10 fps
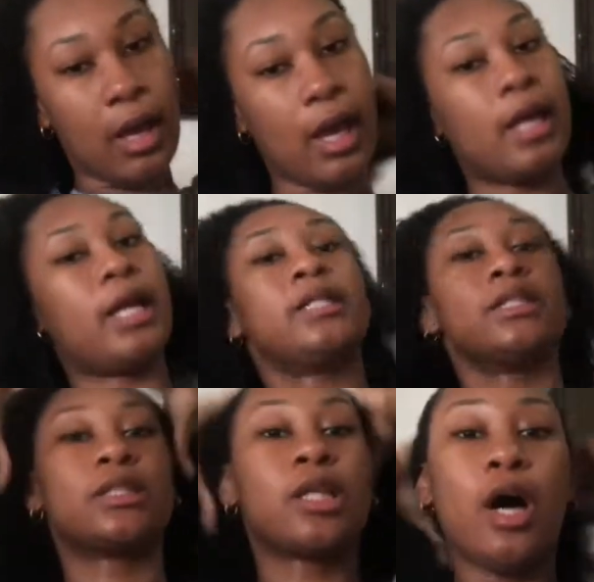and I
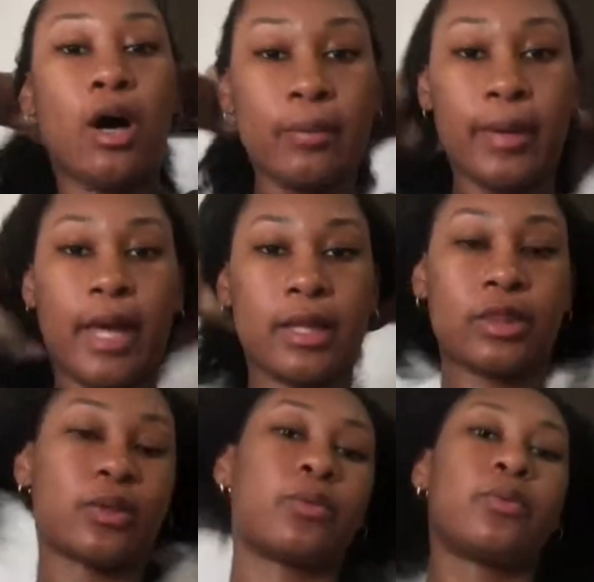just comb it
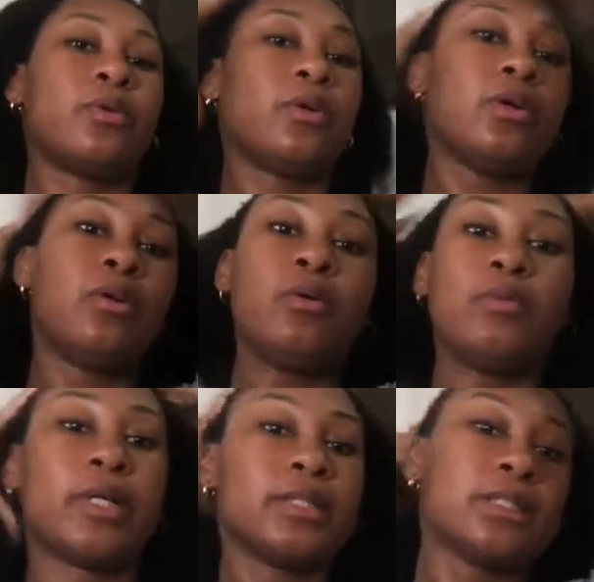through
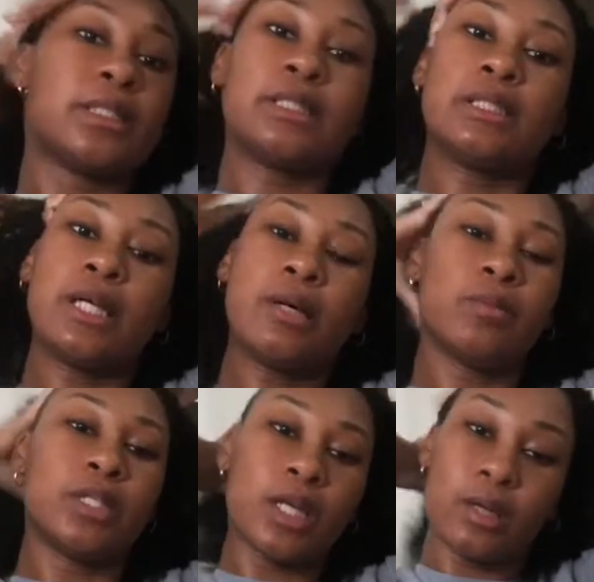once
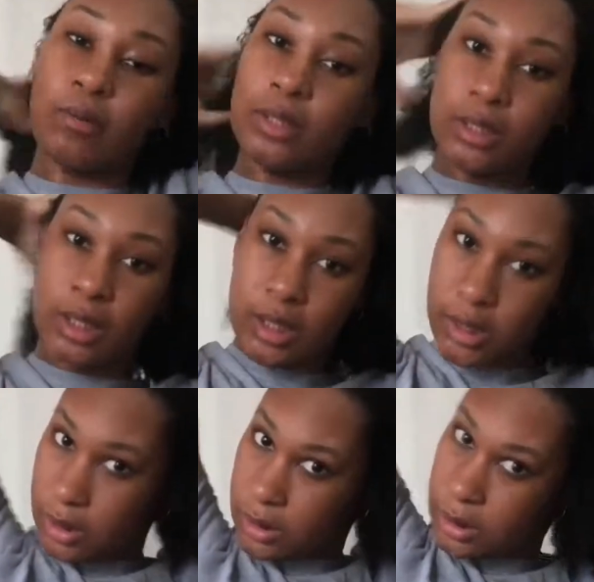I'm done with
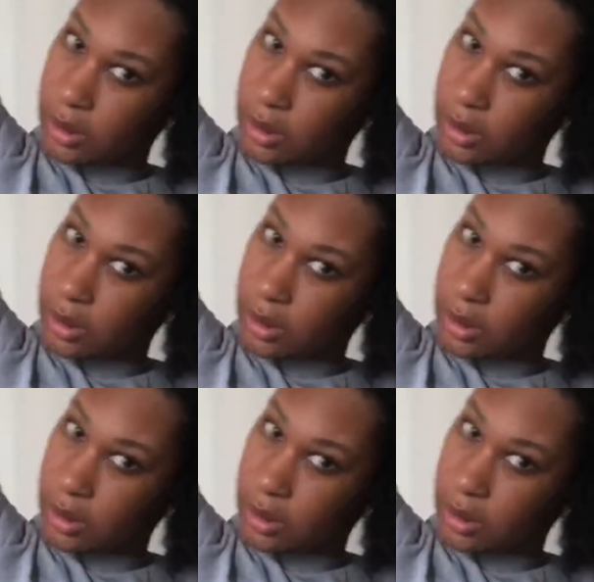this.